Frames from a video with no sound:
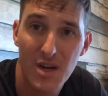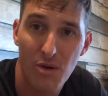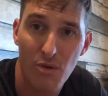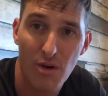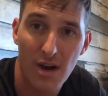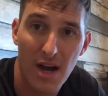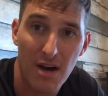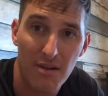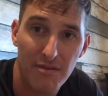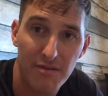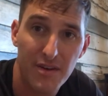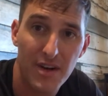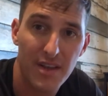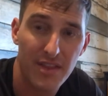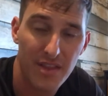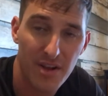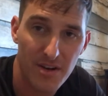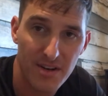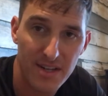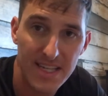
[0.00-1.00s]
where i'll
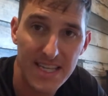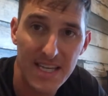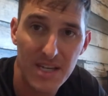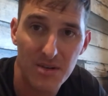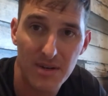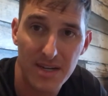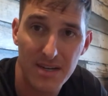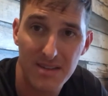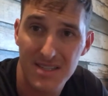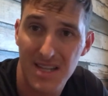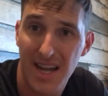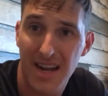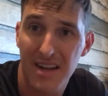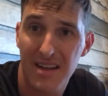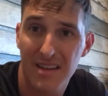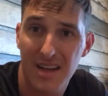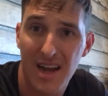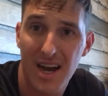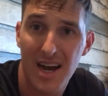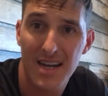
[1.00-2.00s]
fund their deal and there's a lot of
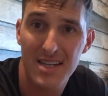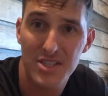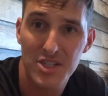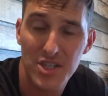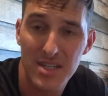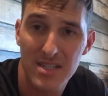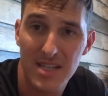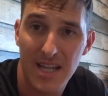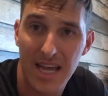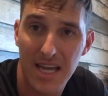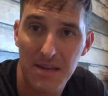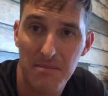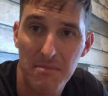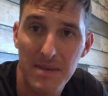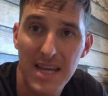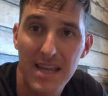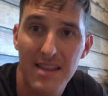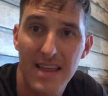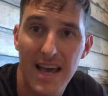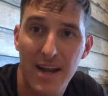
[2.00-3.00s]
other guys just like
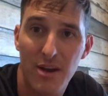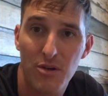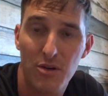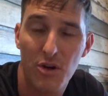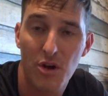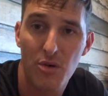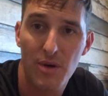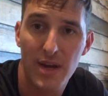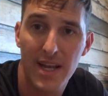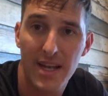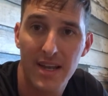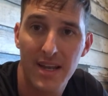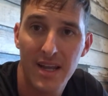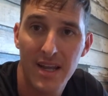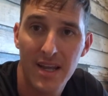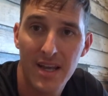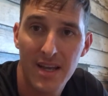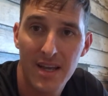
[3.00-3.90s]
me that'll go in